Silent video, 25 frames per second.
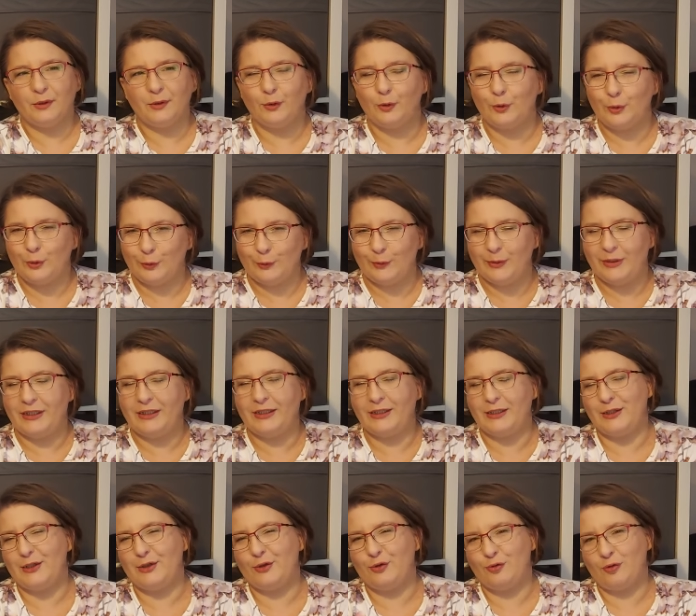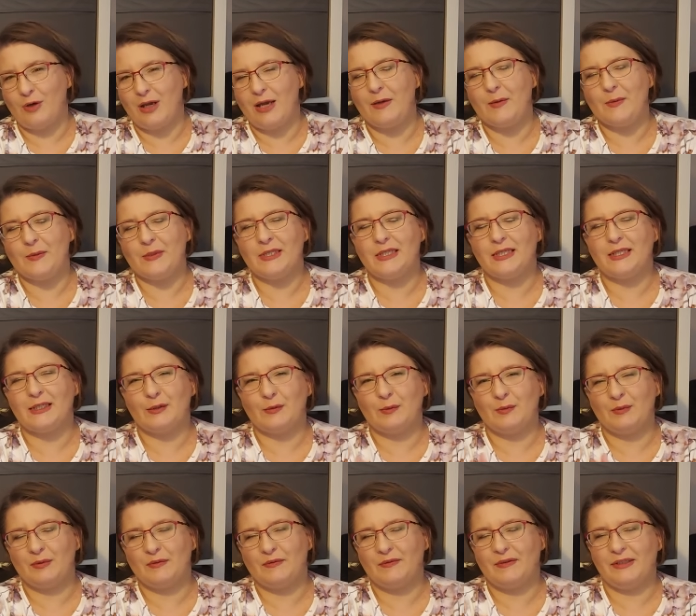doing trousers
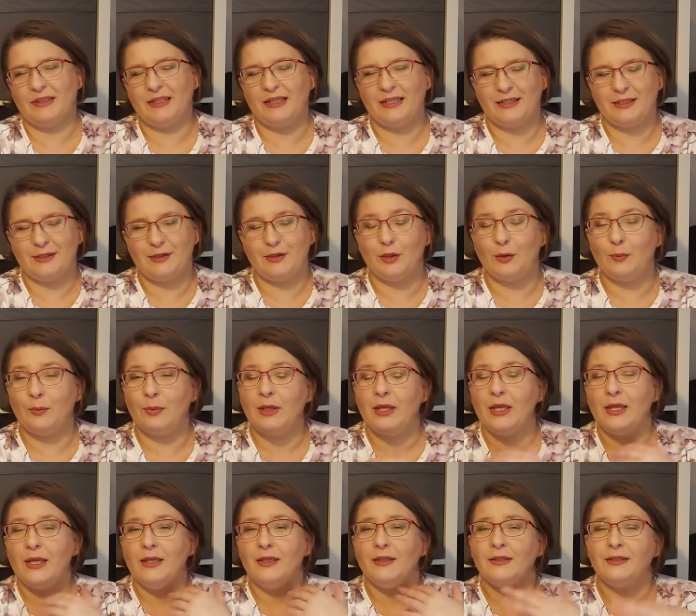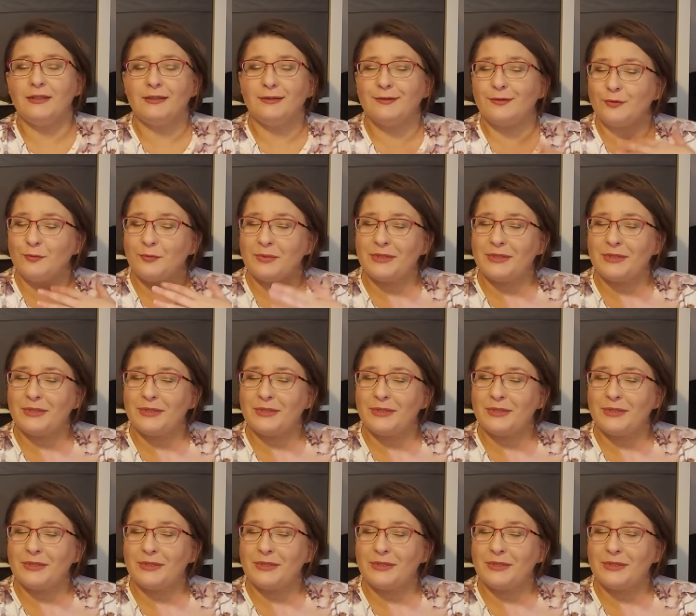with a nice top is to